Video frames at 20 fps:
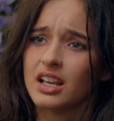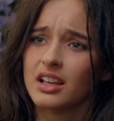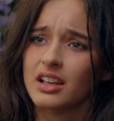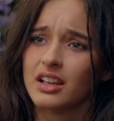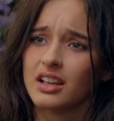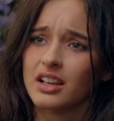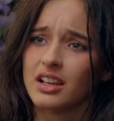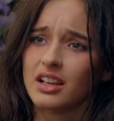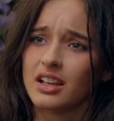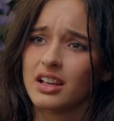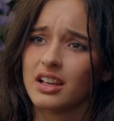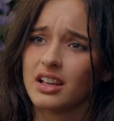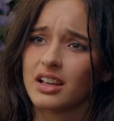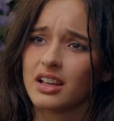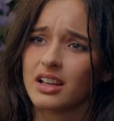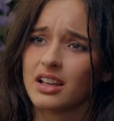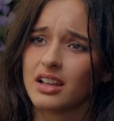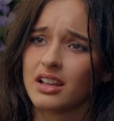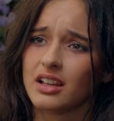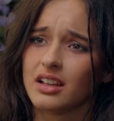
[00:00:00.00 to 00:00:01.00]

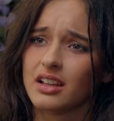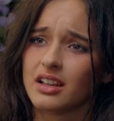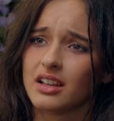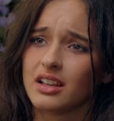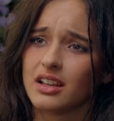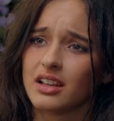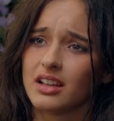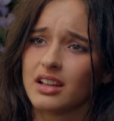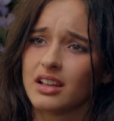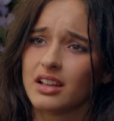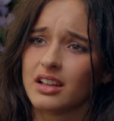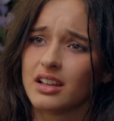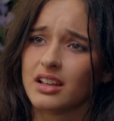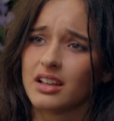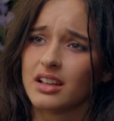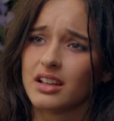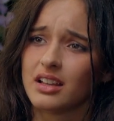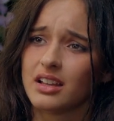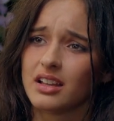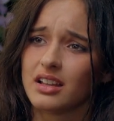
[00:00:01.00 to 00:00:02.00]

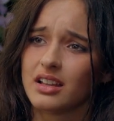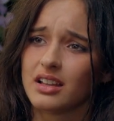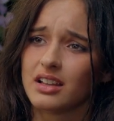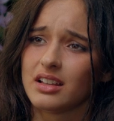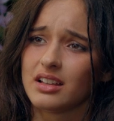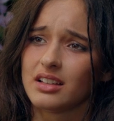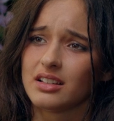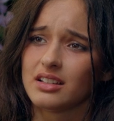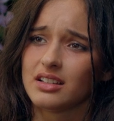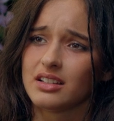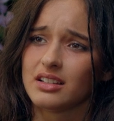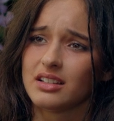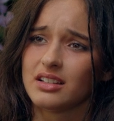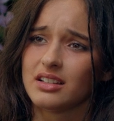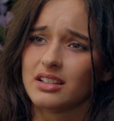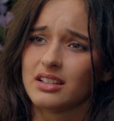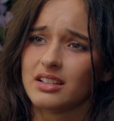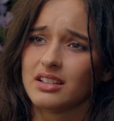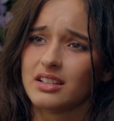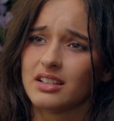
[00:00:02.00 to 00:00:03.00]

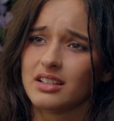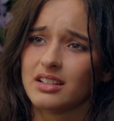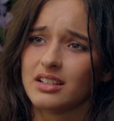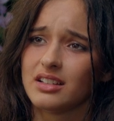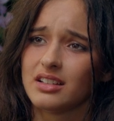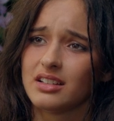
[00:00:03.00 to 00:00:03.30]
No one is speaking in this clip.